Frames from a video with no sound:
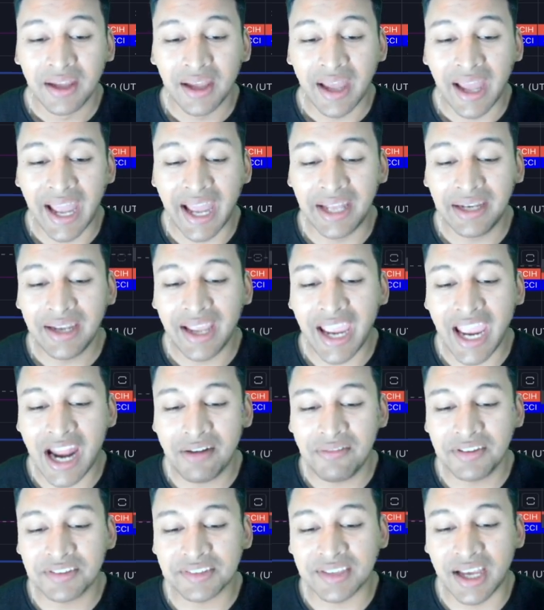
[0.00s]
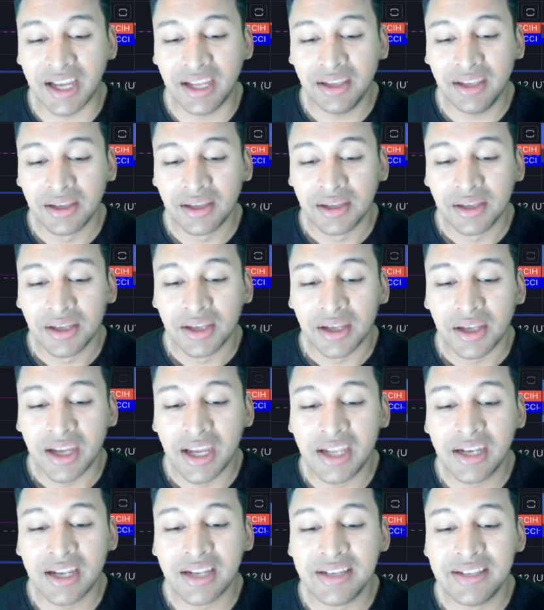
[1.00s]
and RSI
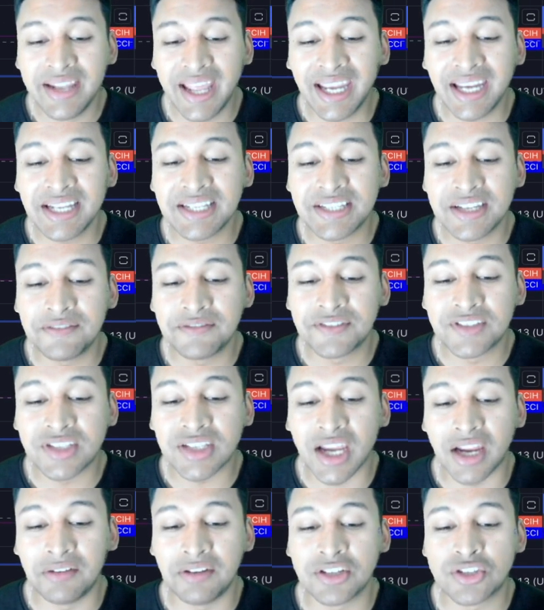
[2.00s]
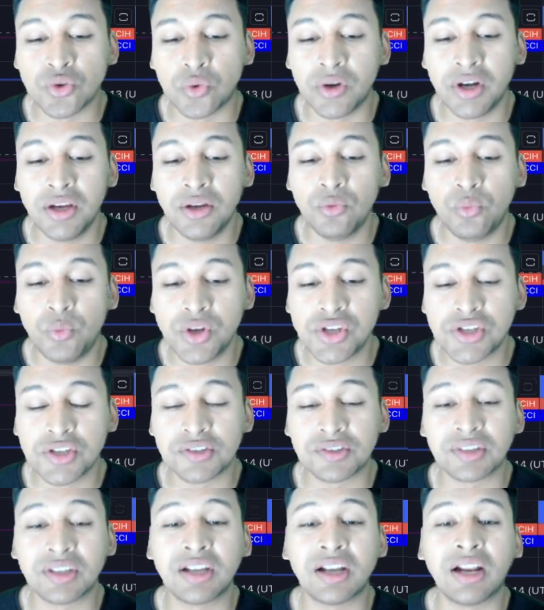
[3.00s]
in a negative territory, which
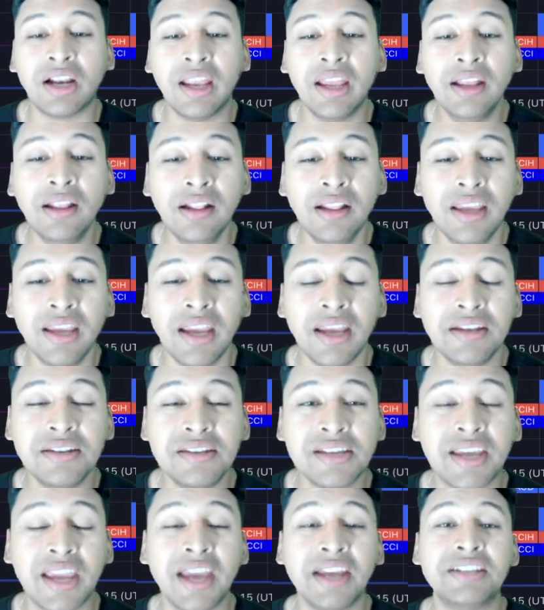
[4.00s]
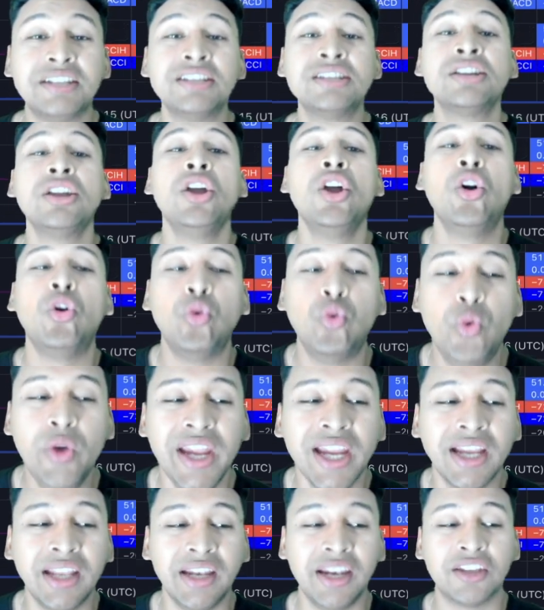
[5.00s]
is clearly indicating
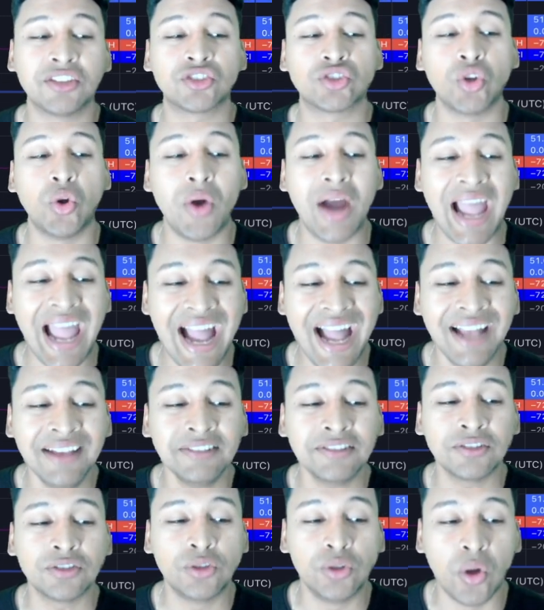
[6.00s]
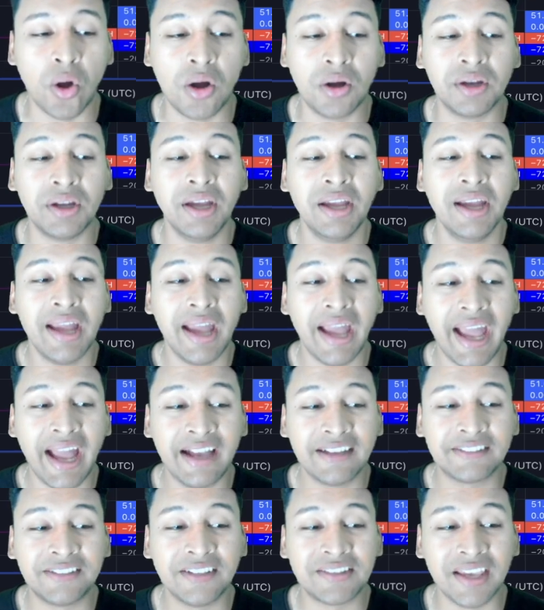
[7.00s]
weakness. So as long
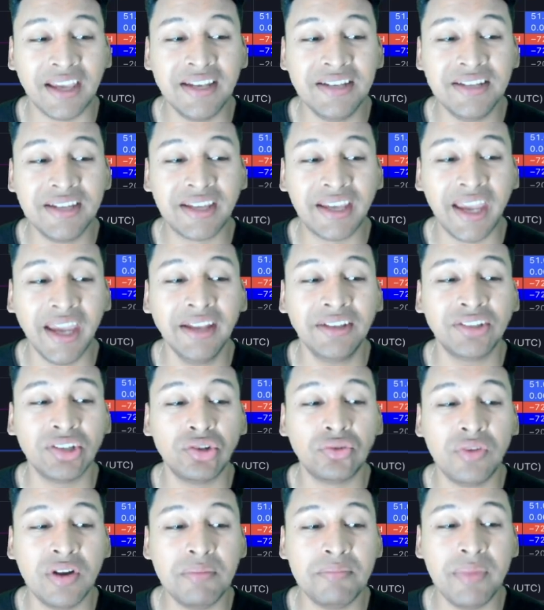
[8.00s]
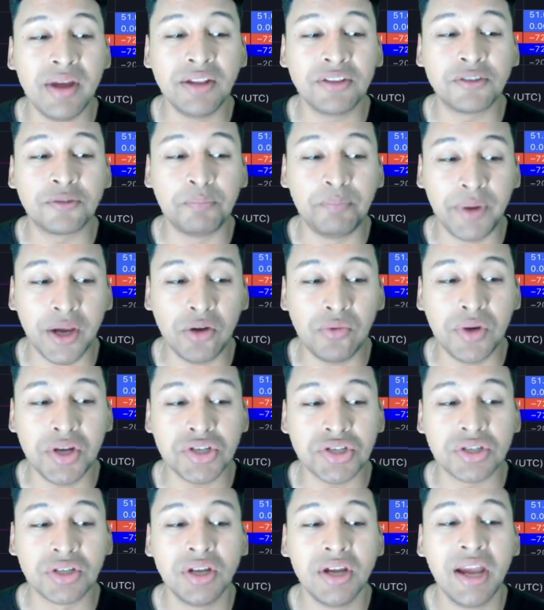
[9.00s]
as this indicator remains
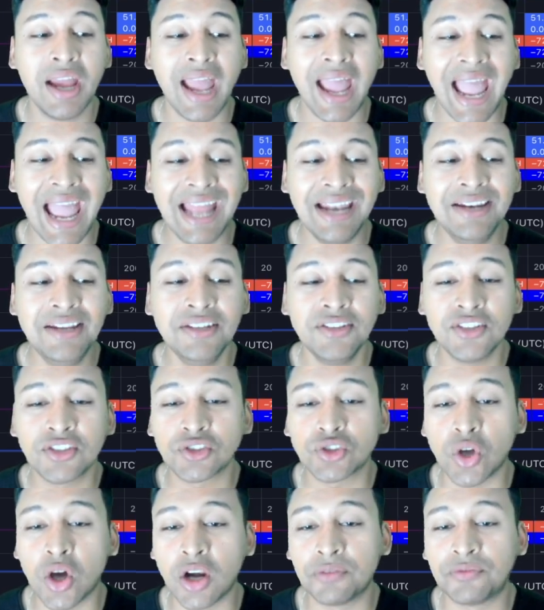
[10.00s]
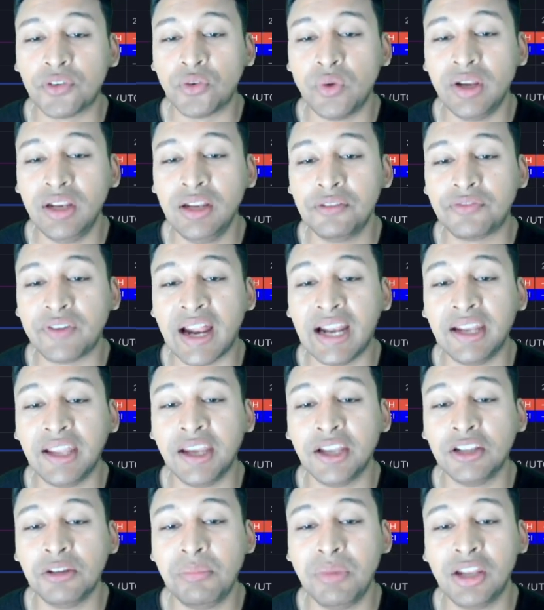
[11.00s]
bearish, any sort of a relief
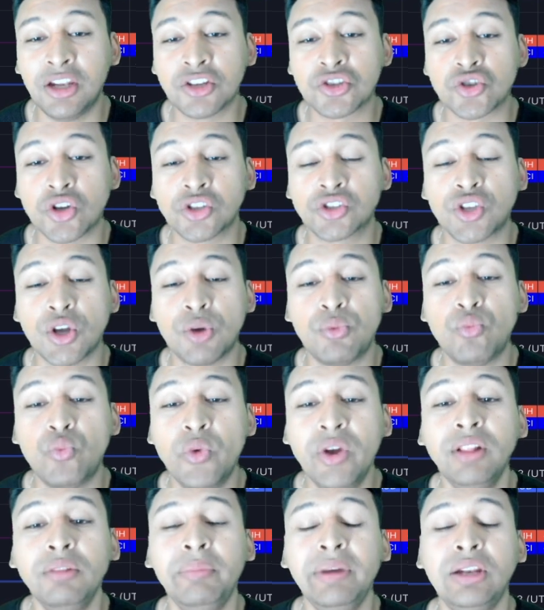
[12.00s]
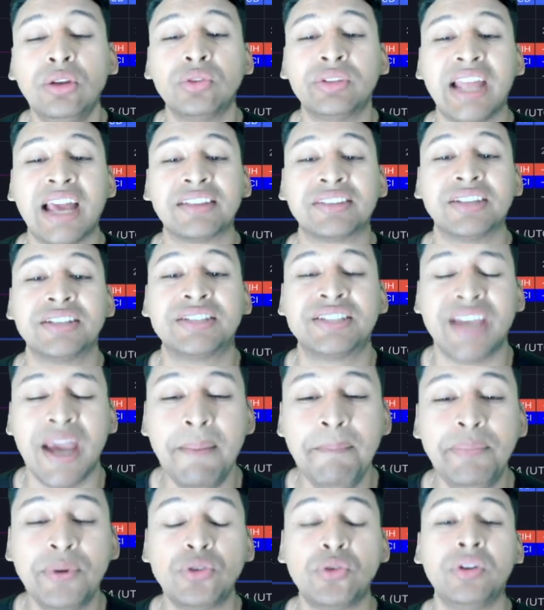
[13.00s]
rally in the medium short term will be looked as a
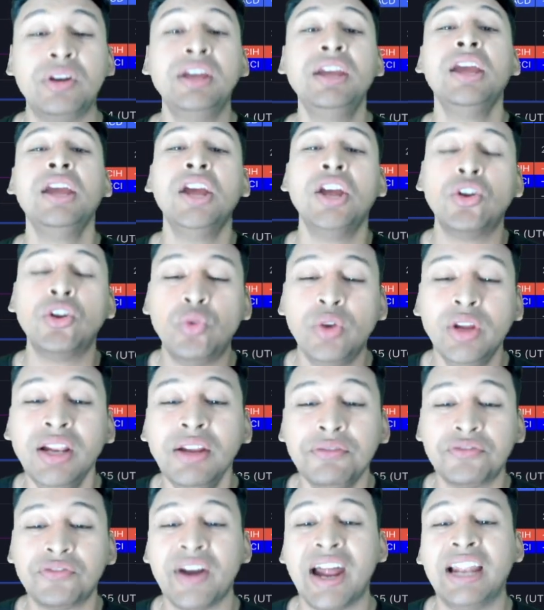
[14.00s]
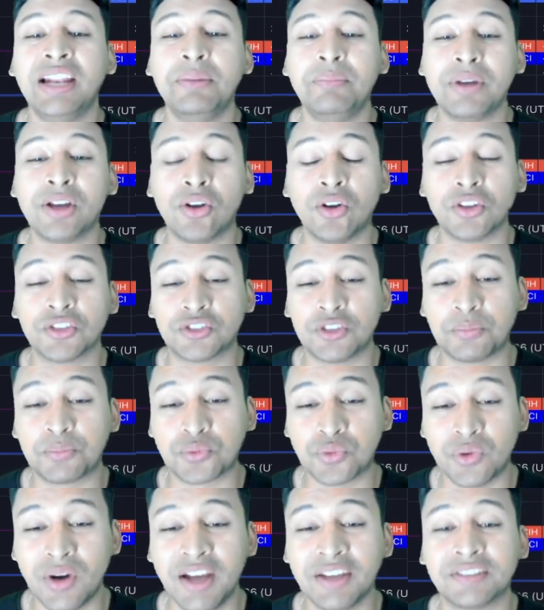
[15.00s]
temporary relief rally, because the
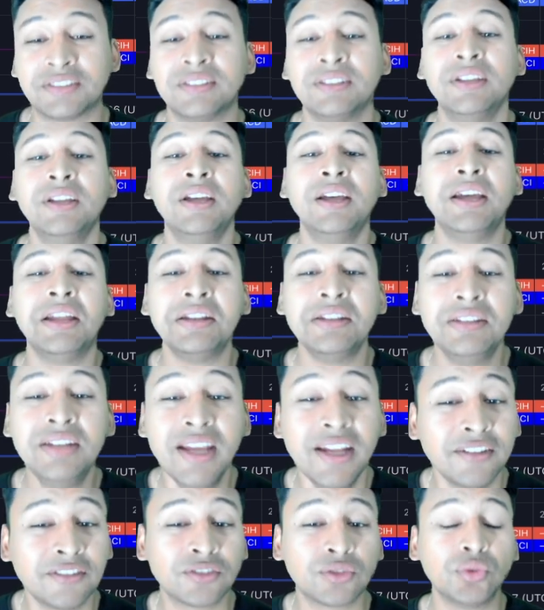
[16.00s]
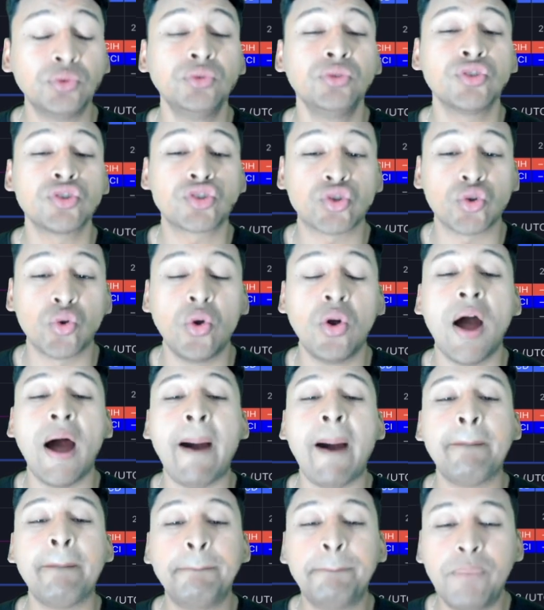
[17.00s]
price needs to show
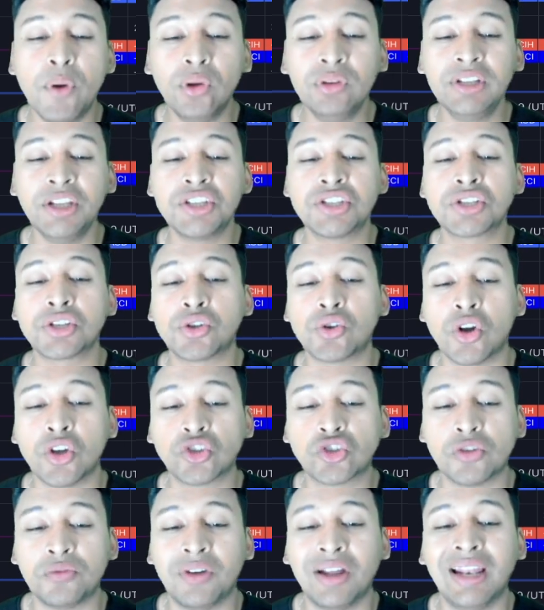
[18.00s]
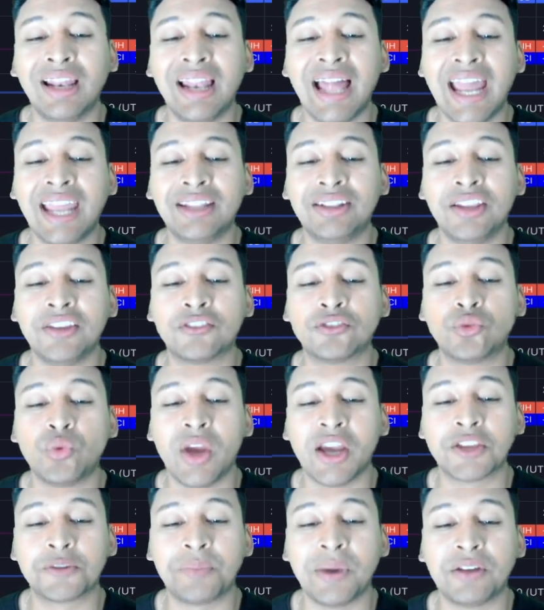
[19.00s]
a bullish crossover like this to
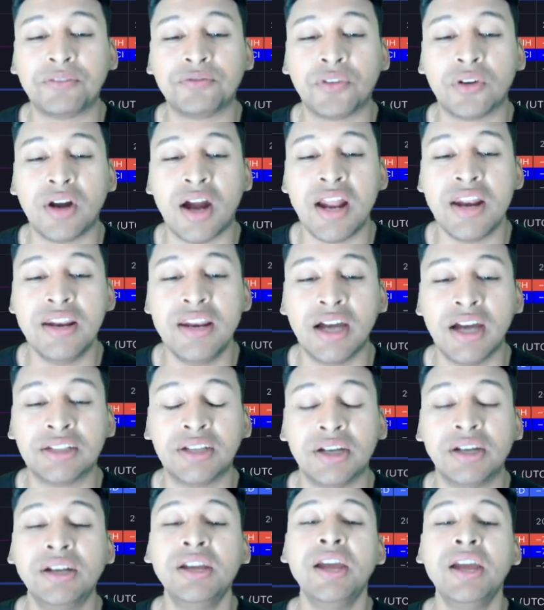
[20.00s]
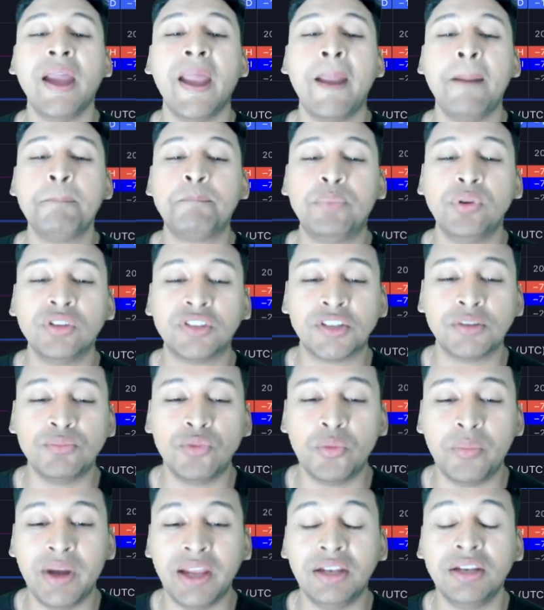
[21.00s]
expect for another impulsive
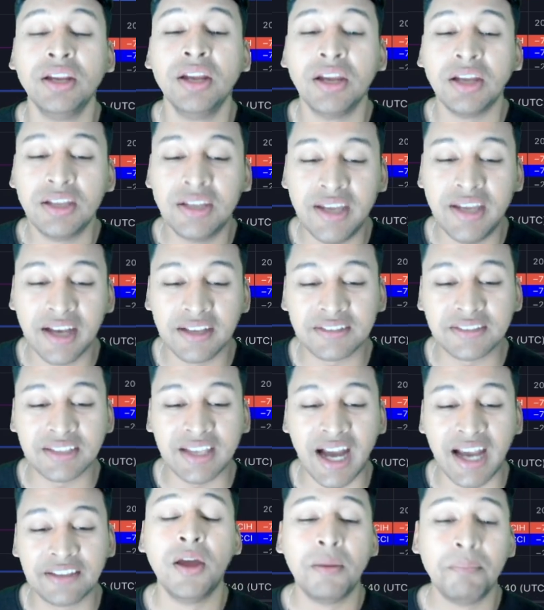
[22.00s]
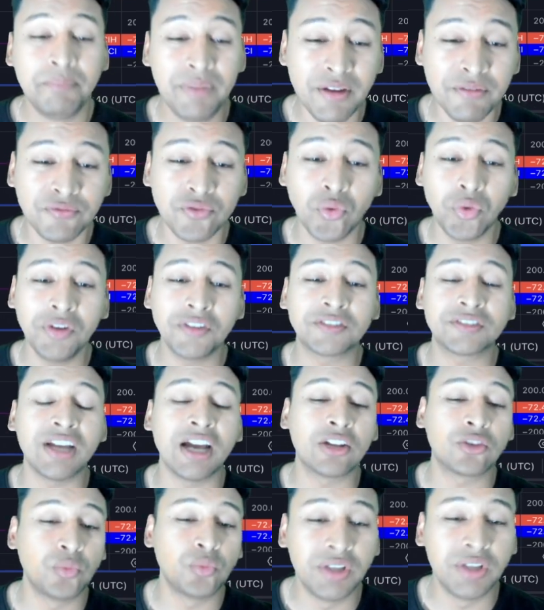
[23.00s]
movement. Yes guys, before it
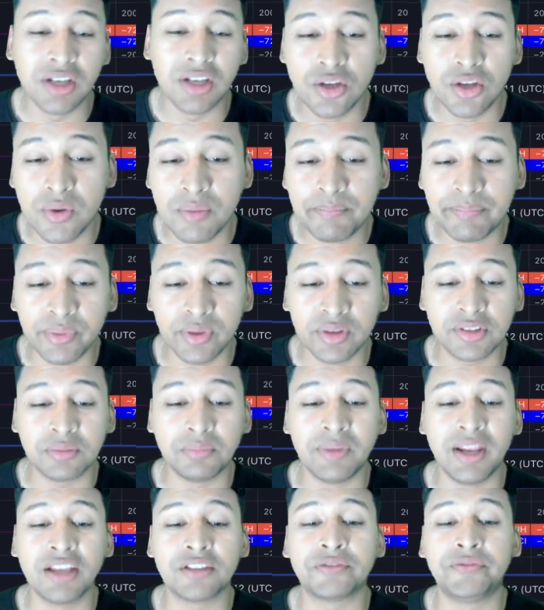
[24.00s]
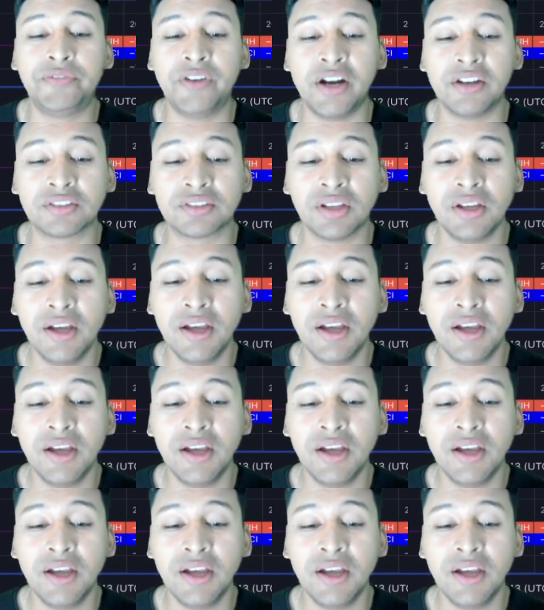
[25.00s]
starts with the new impulsiveness, first